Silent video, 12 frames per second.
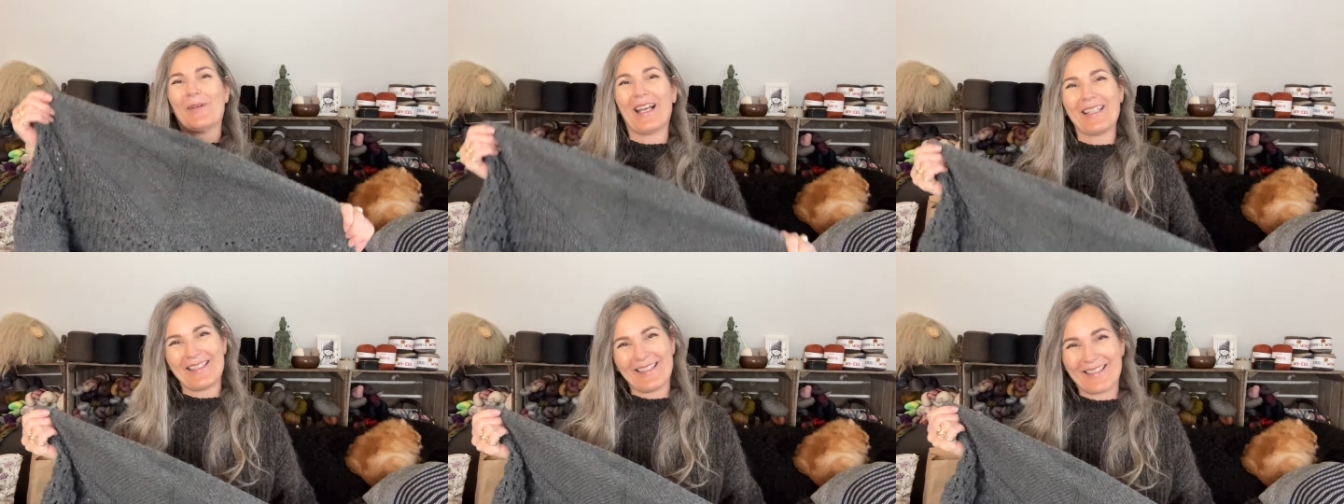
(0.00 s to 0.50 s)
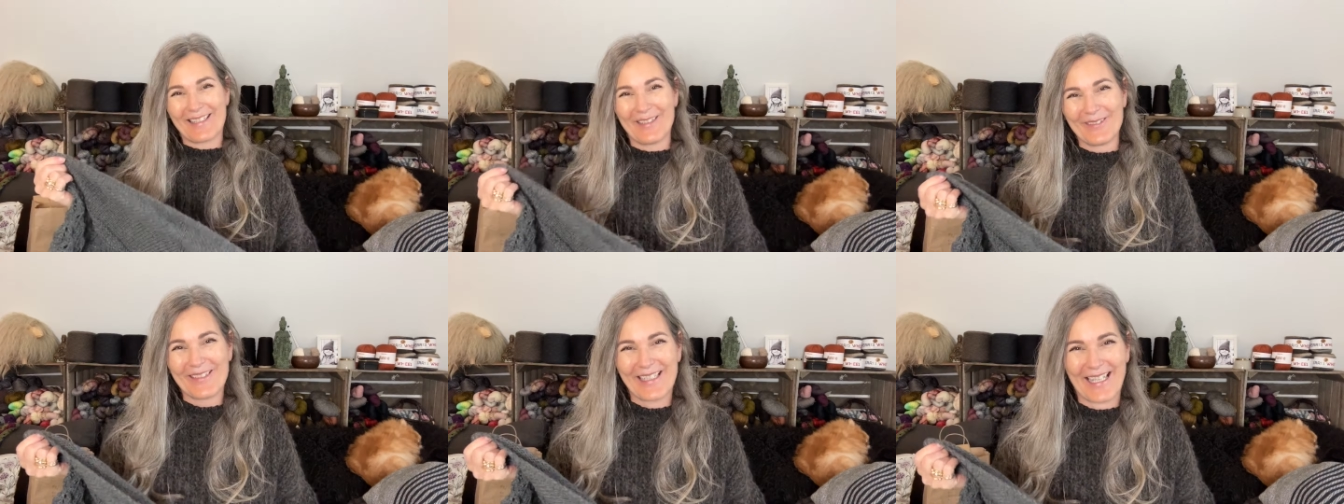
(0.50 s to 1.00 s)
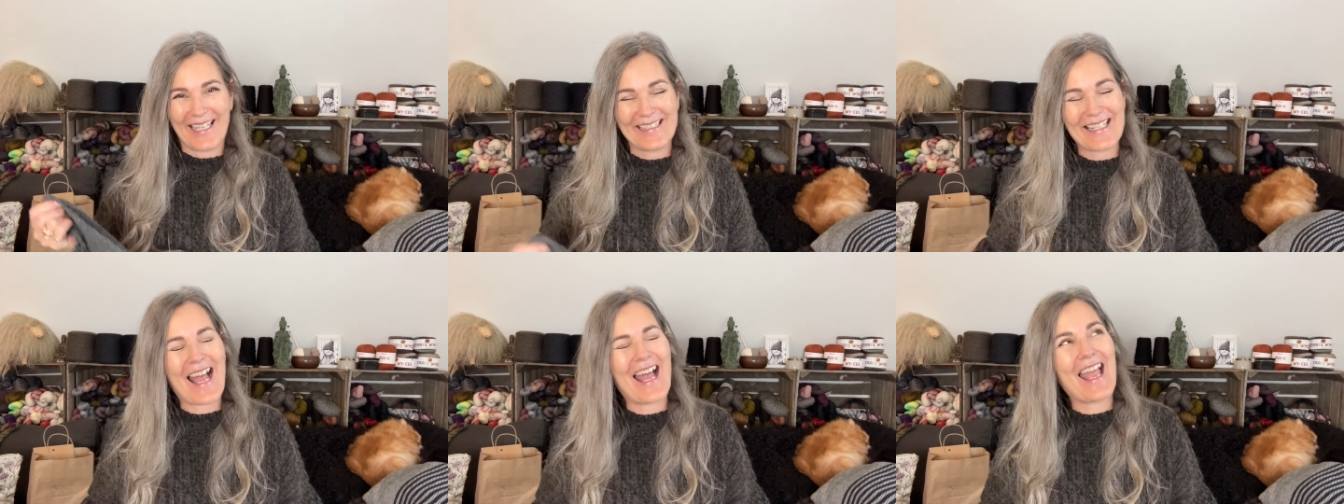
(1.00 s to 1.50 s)
my
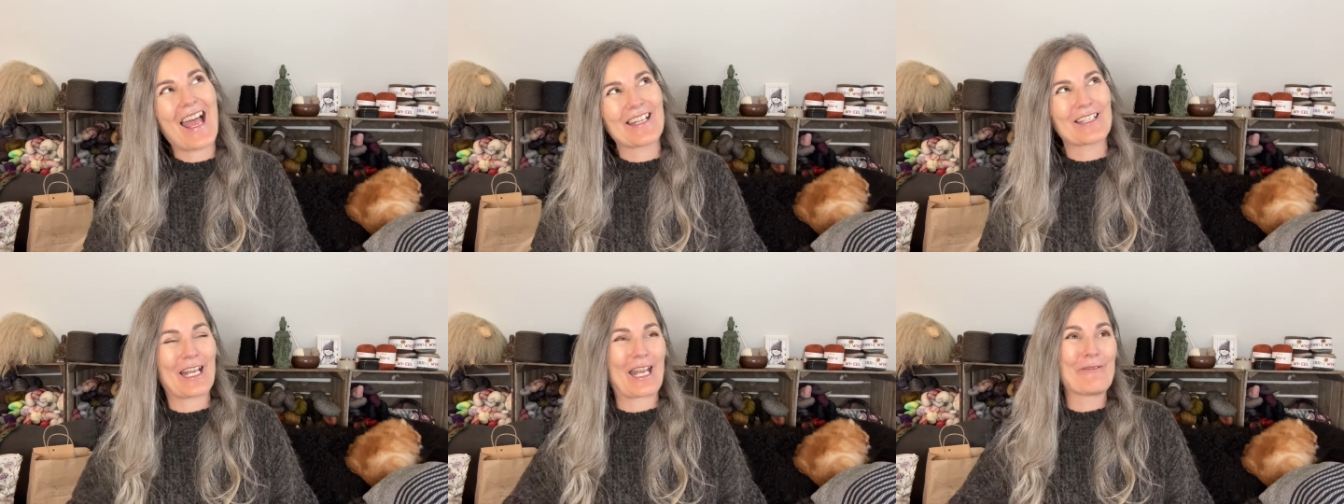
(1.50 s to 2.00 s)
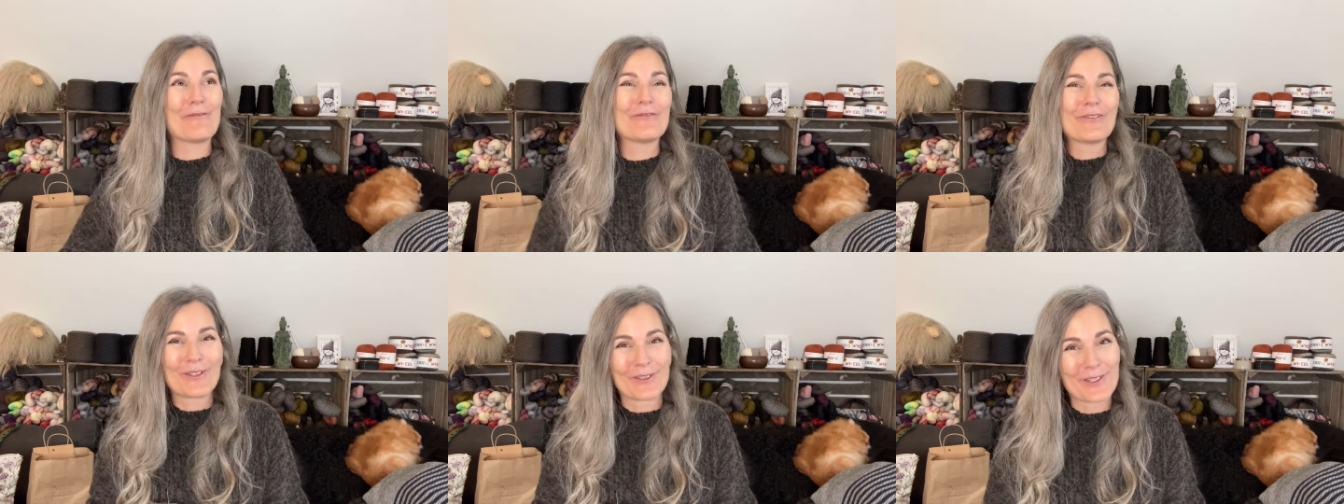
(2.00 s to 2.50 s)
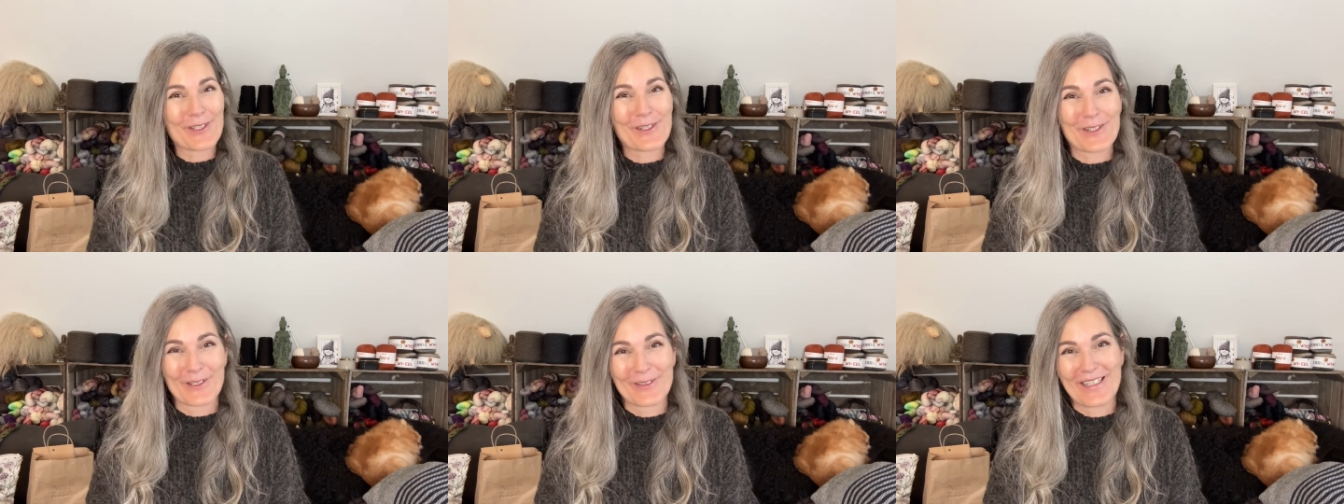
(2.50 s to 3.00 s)
suitcase, I had a full
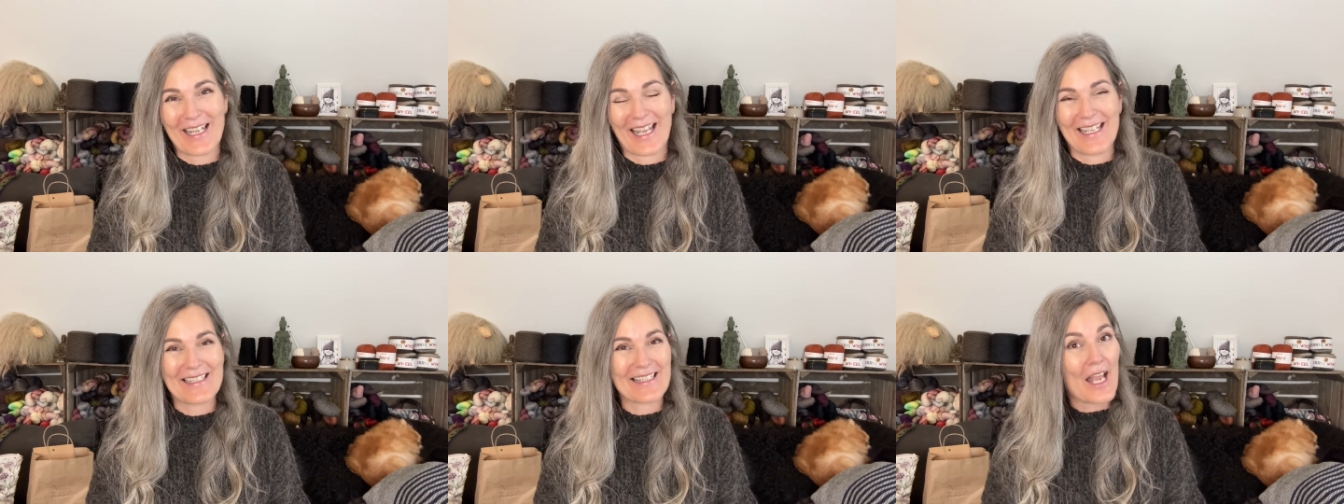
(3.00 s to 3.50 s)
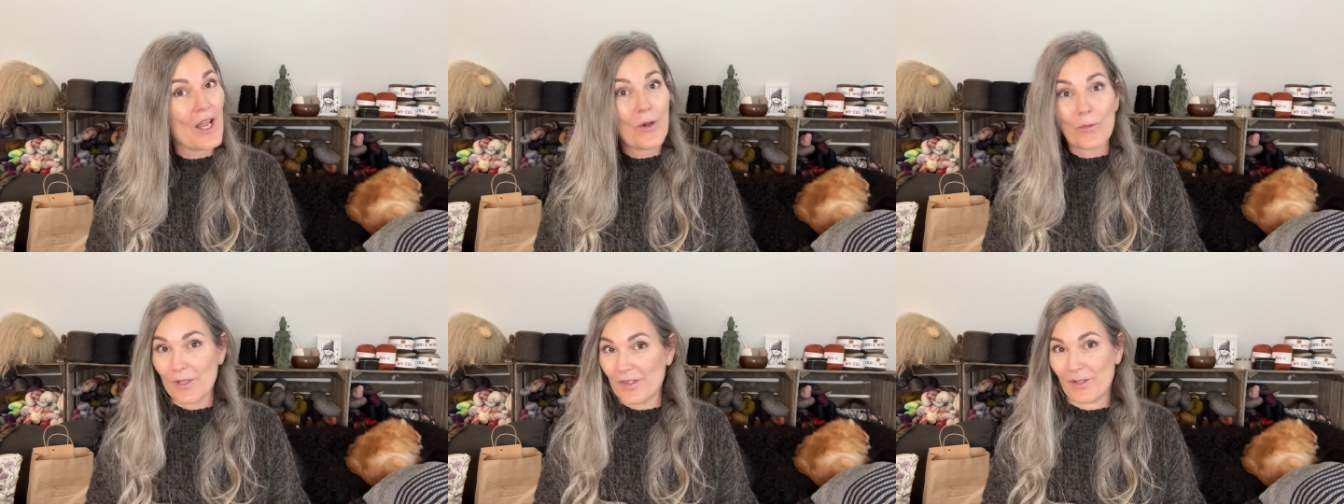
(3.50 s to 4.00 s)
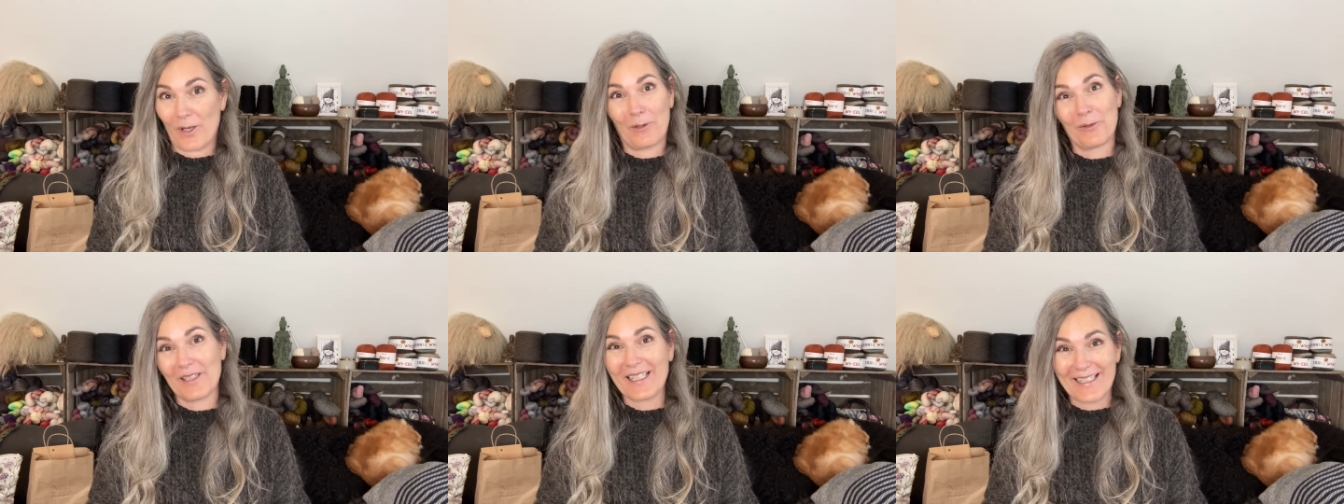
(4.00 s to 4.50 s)
suitcase with
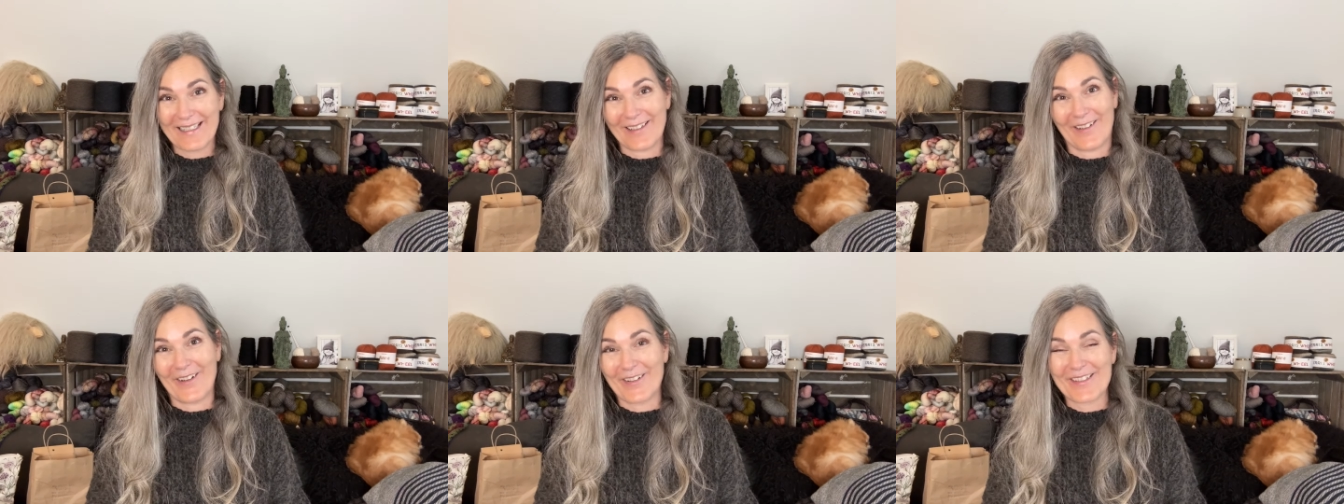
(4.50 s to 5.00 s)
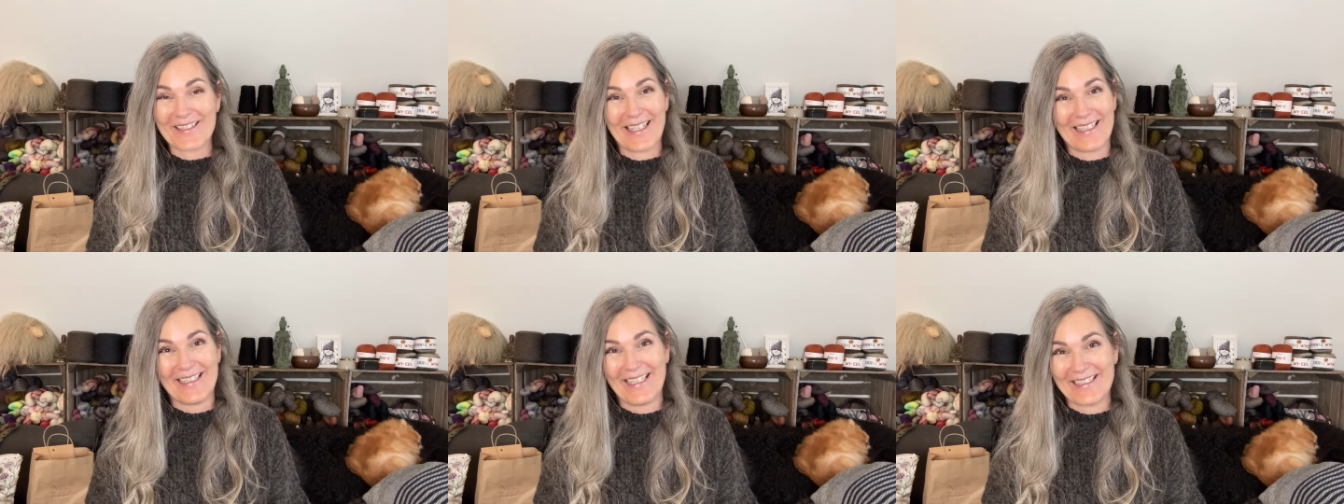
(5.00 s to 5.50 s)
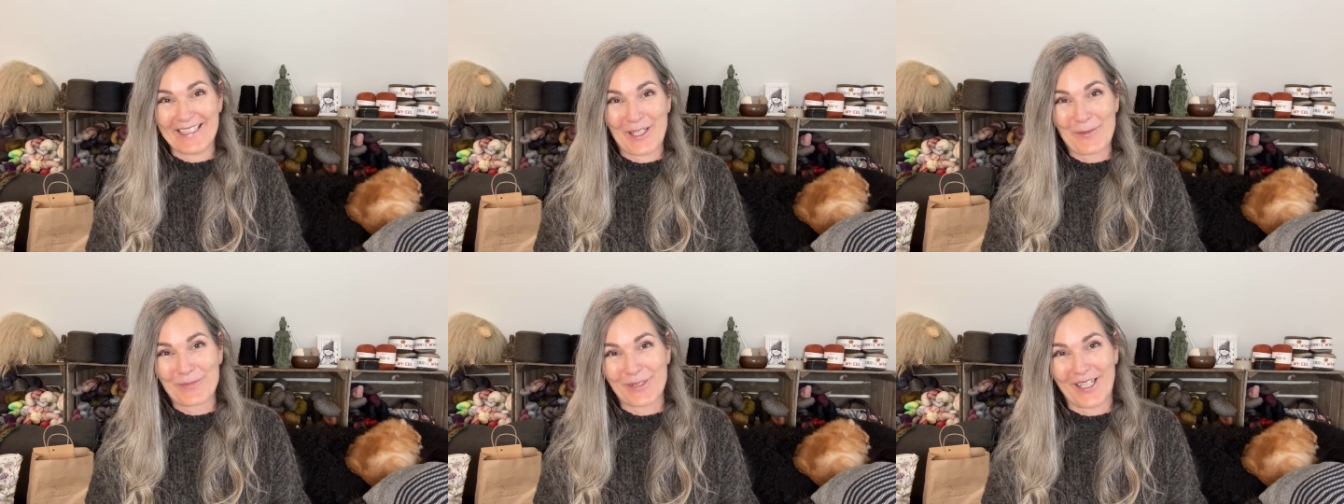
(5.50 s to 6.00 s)
only yarns and
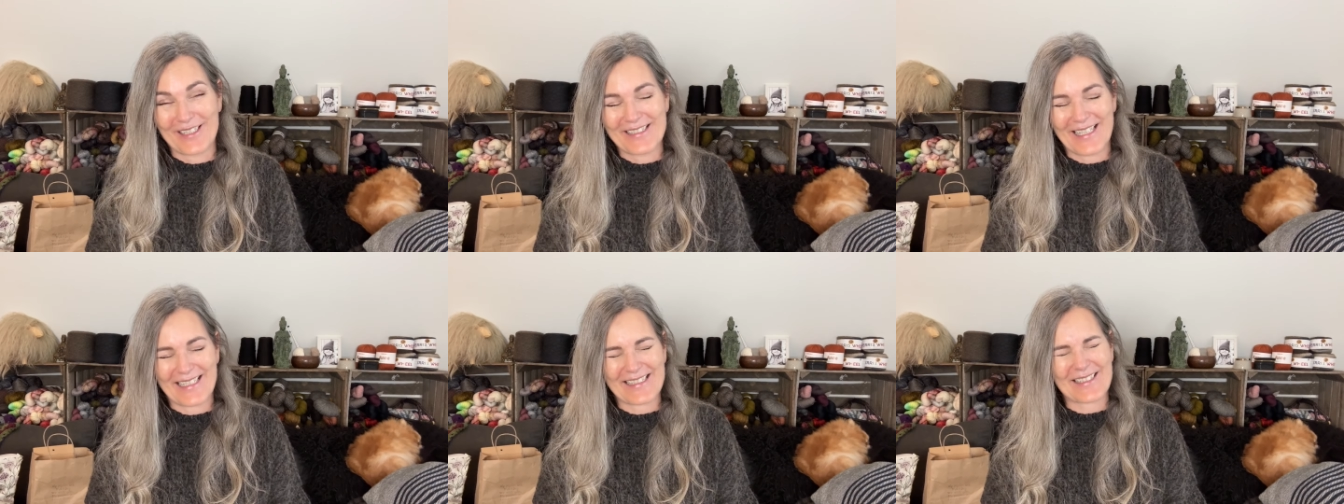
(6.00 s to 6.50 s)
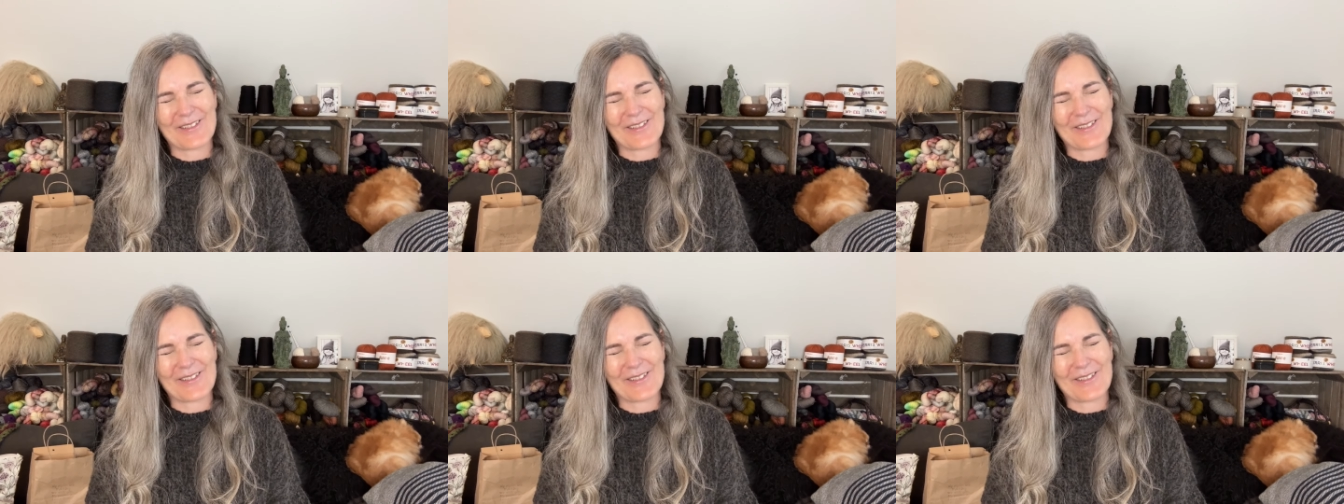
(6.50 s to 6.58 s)
knitting projects.